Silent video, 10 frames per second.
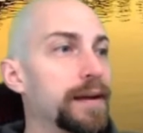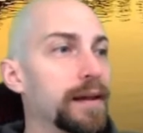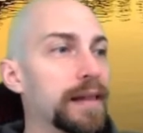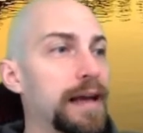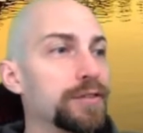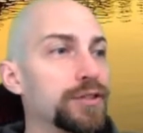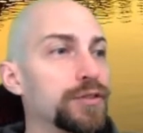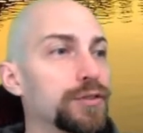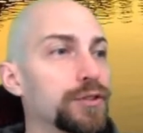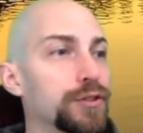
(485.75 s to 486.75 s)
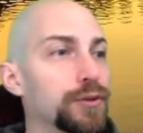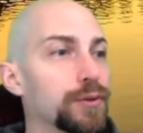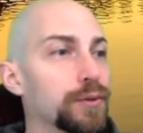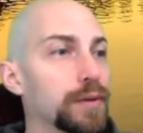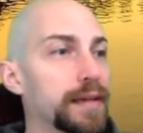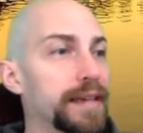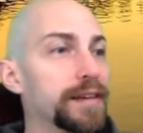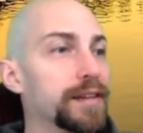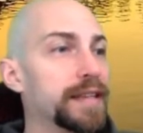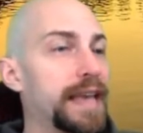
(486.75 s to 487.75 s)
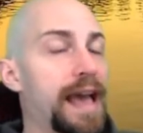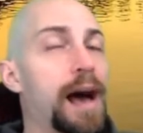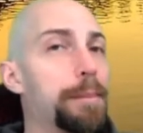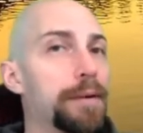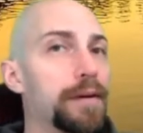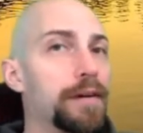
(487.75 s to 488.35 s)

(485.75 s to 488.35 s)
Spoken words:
allows you to kill the app